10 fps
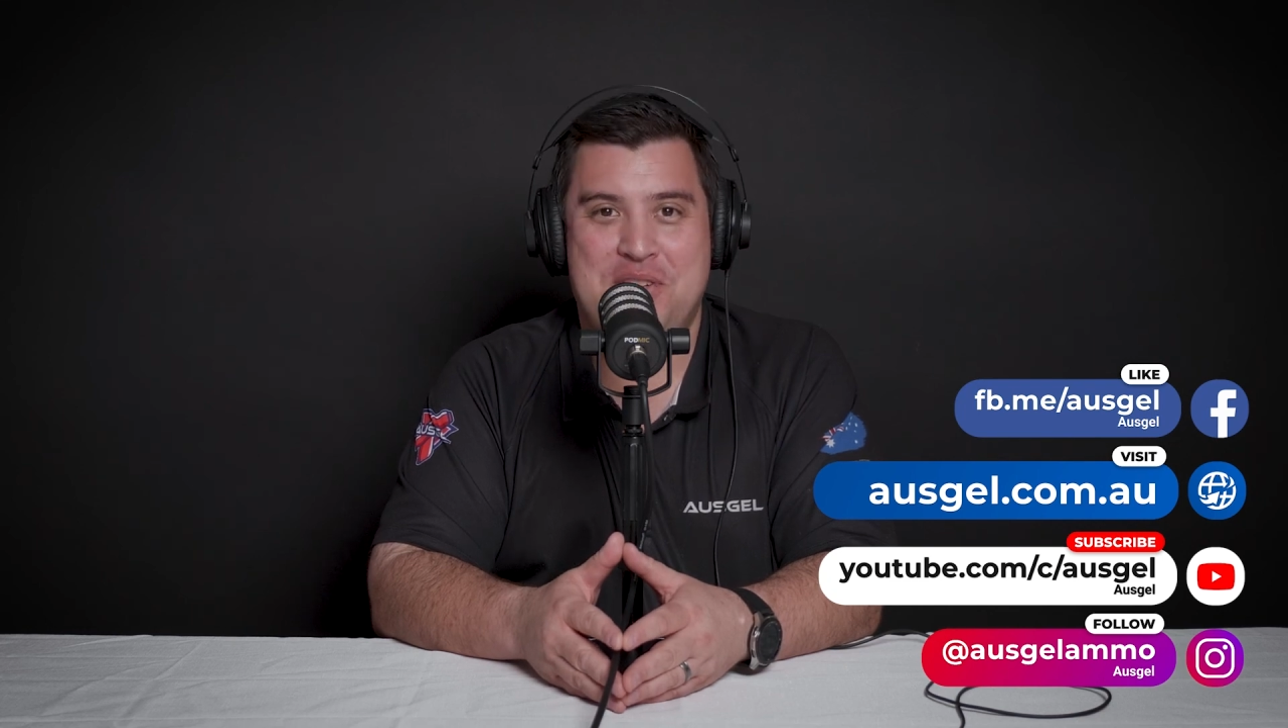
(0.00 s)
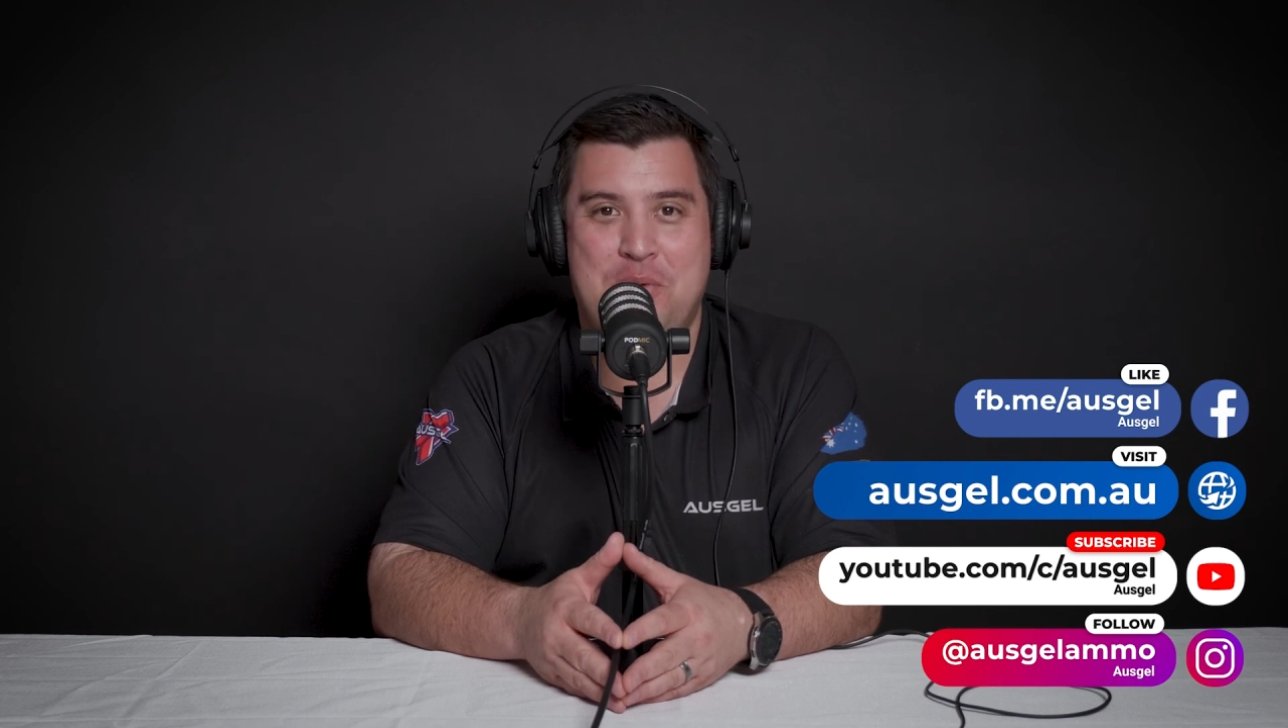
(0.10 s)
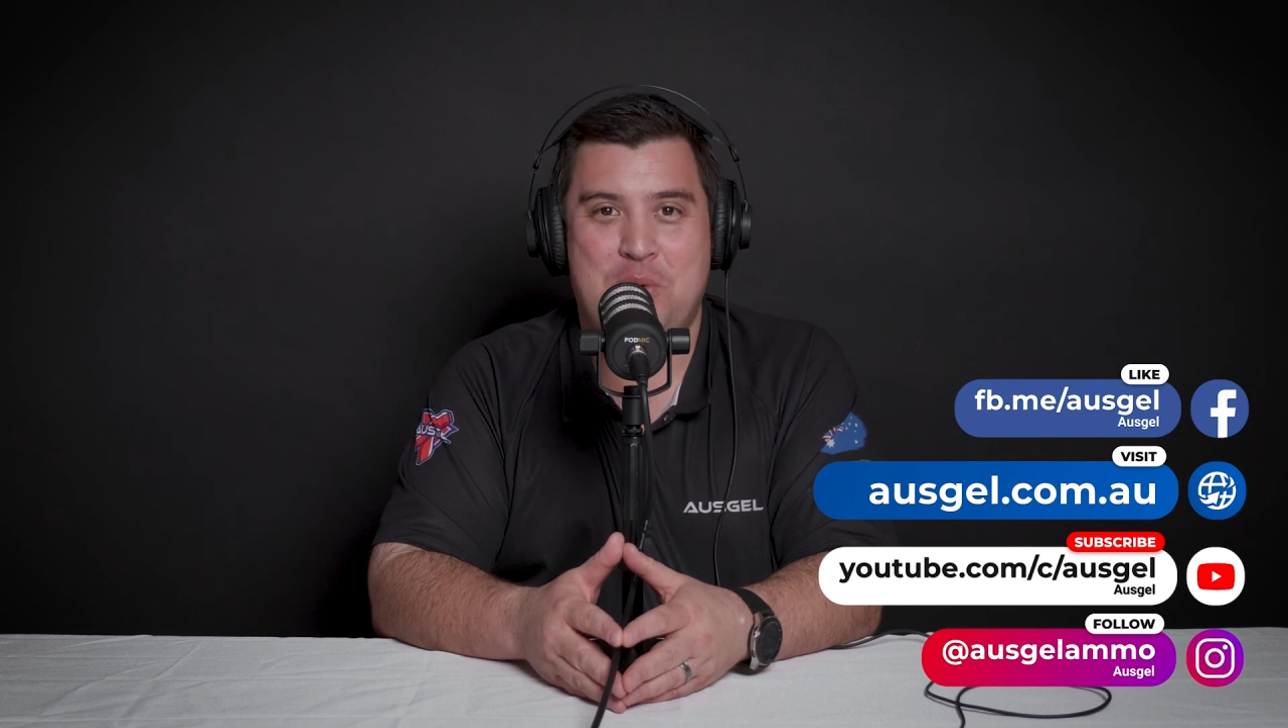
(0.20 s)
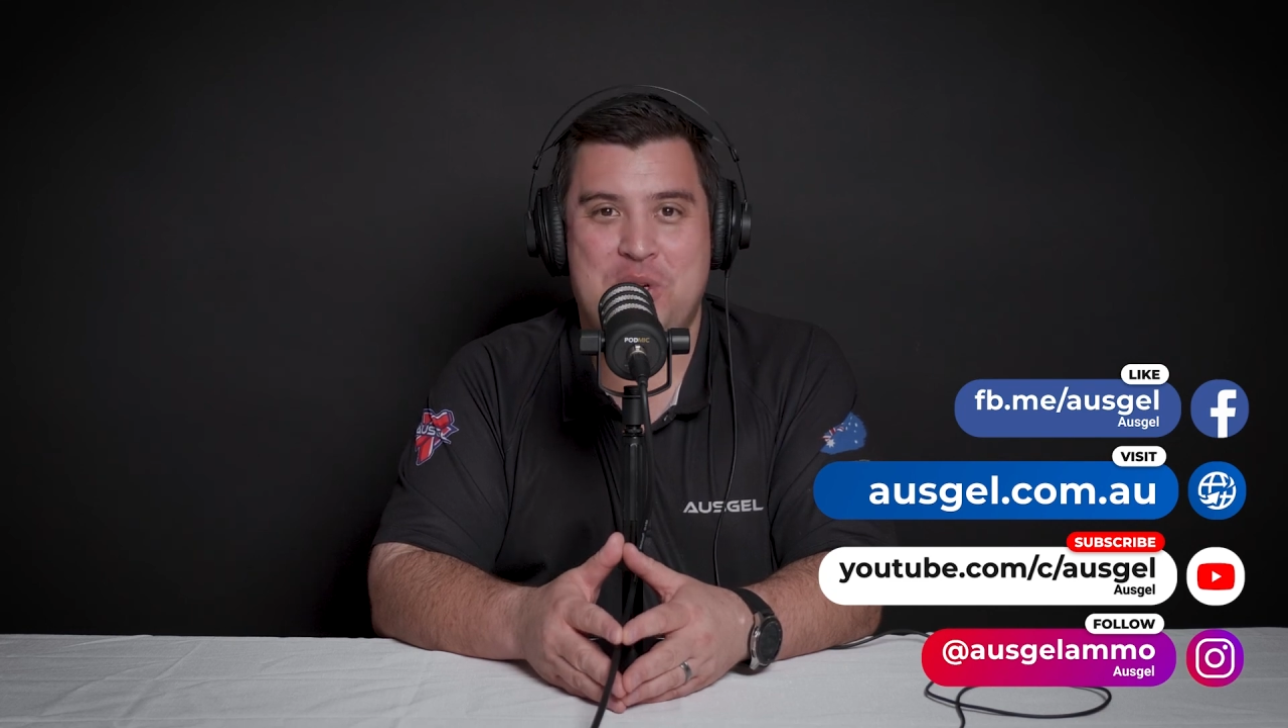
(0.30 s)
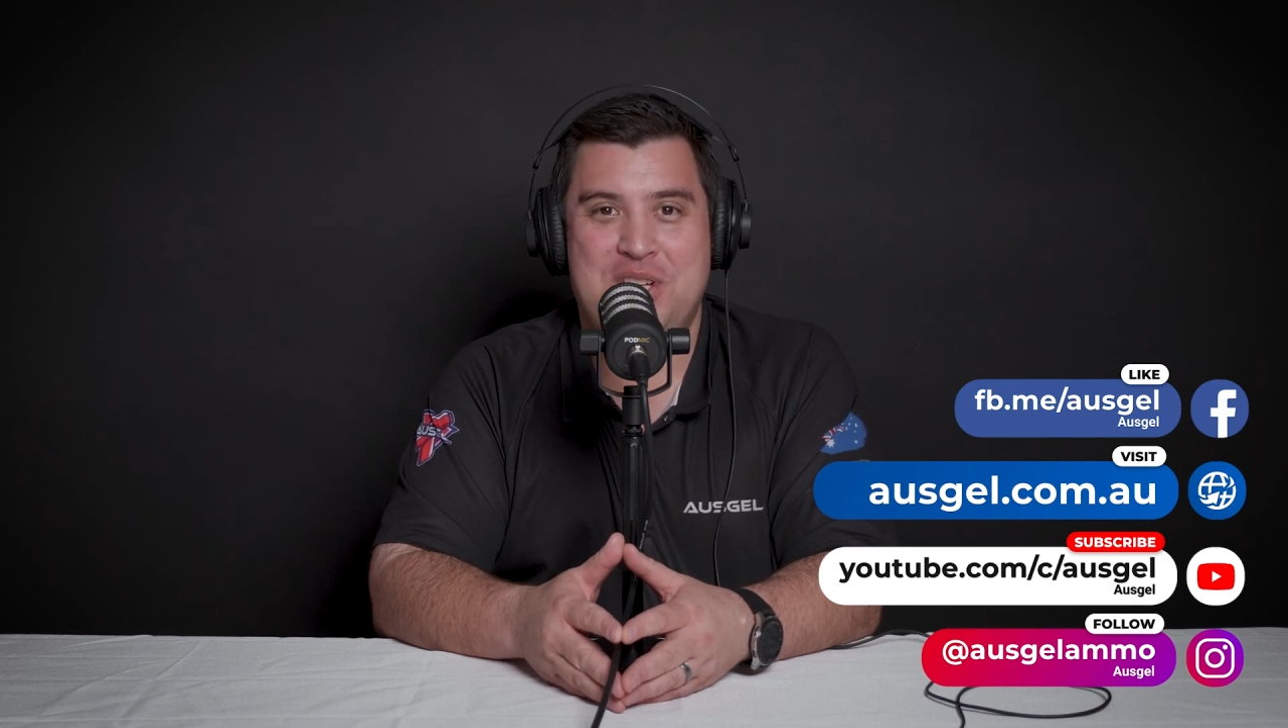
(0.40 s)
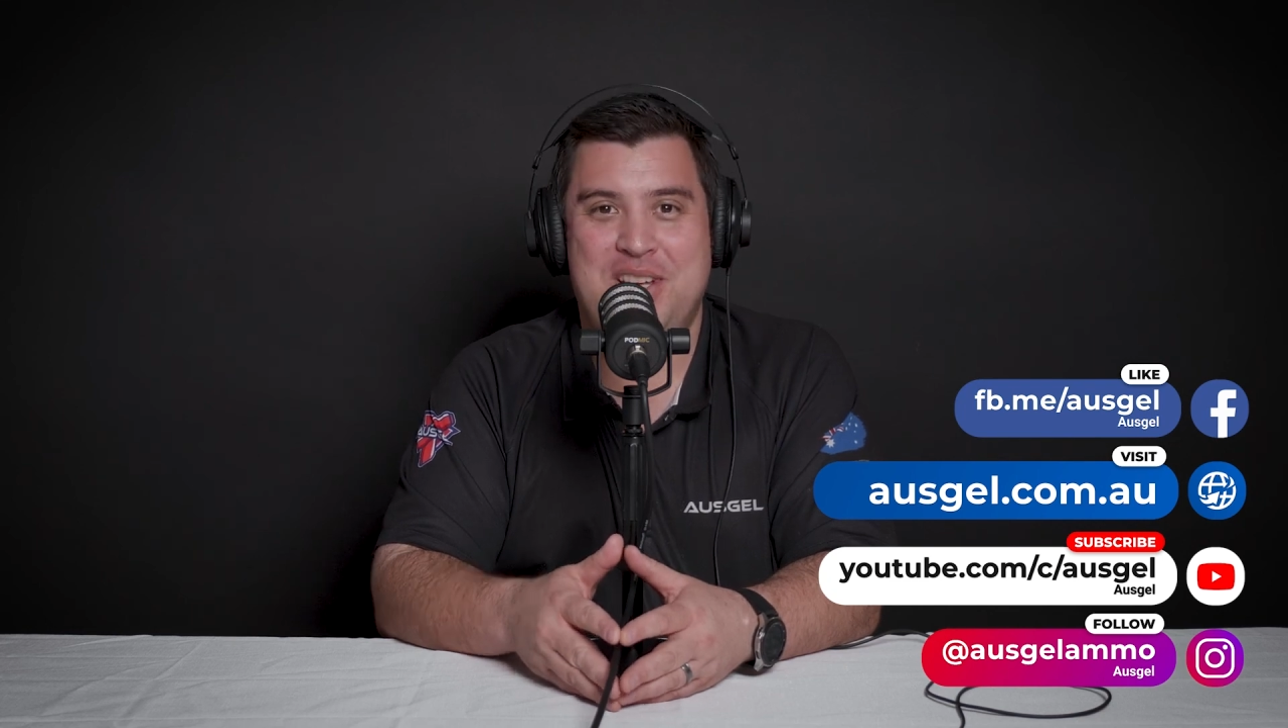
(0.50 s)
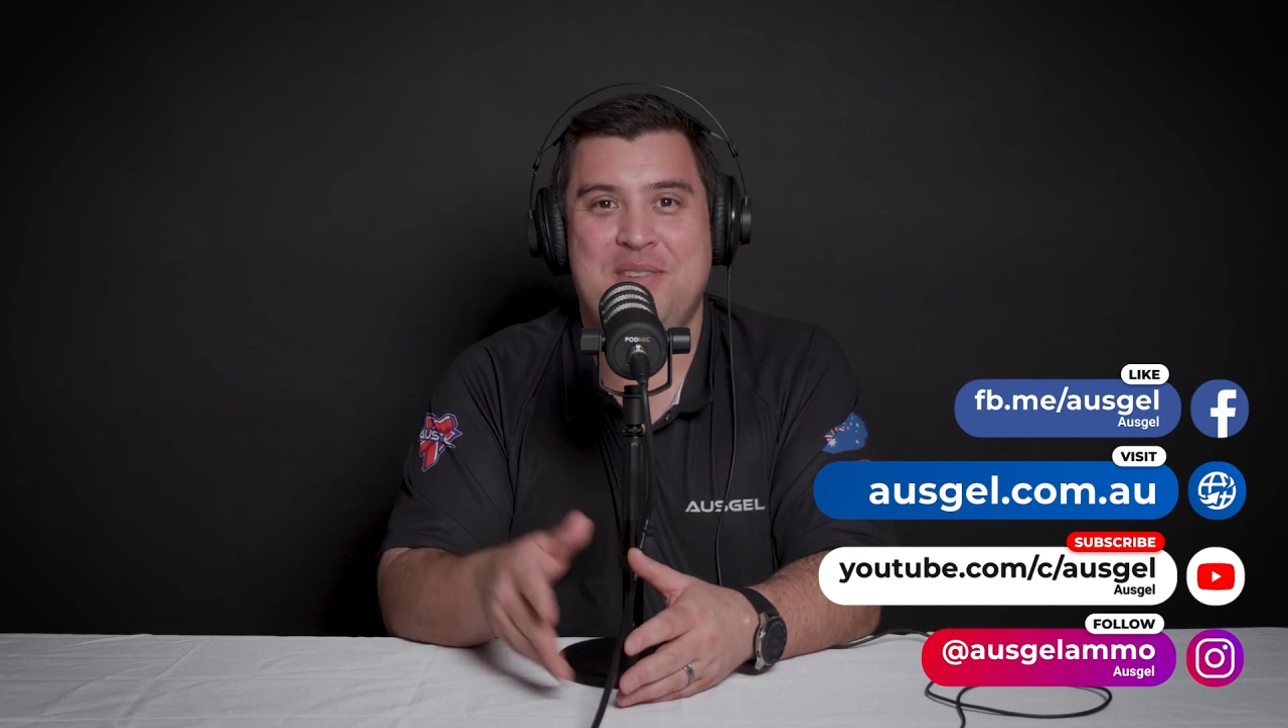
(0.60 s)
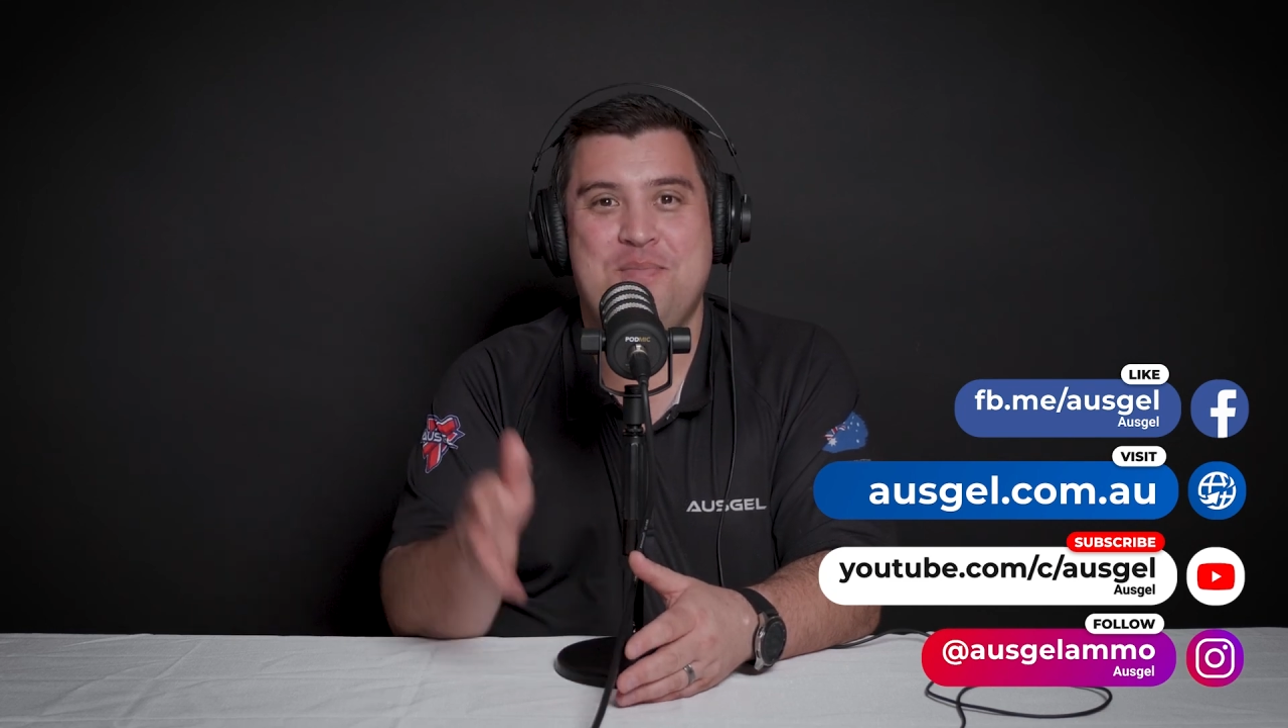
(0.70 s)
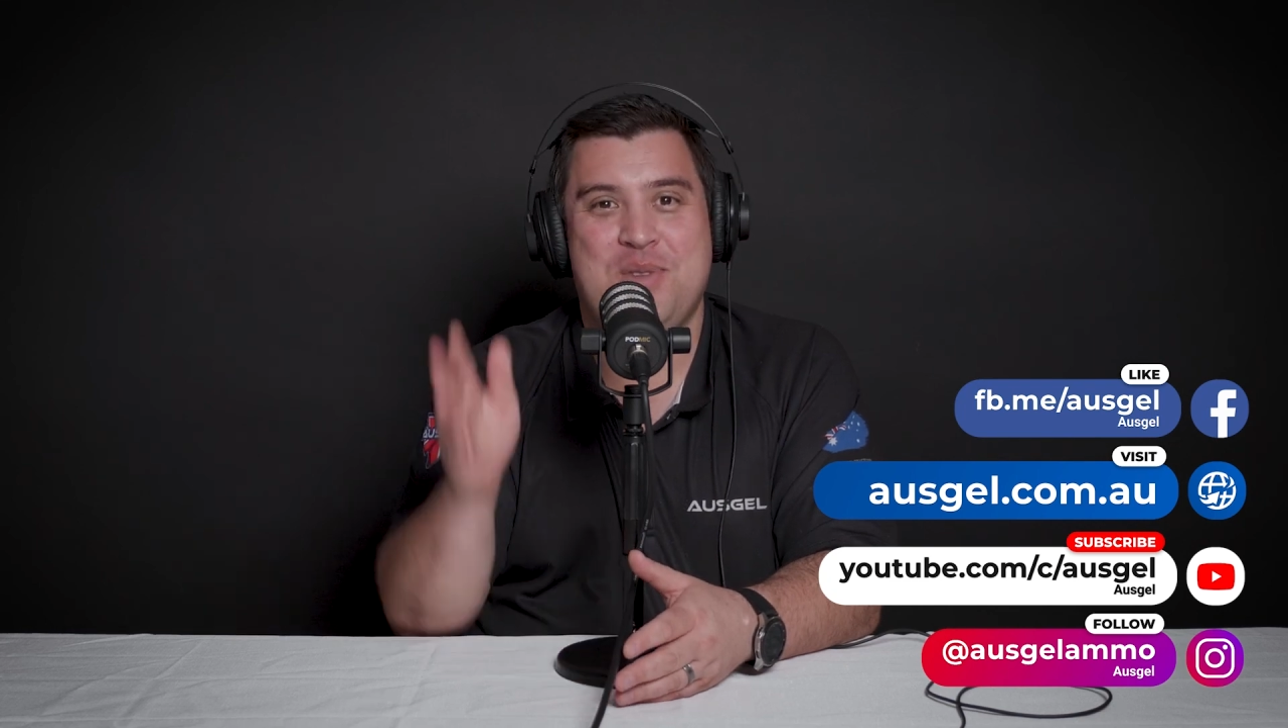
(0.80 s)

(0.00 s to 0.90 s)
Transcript: for watching.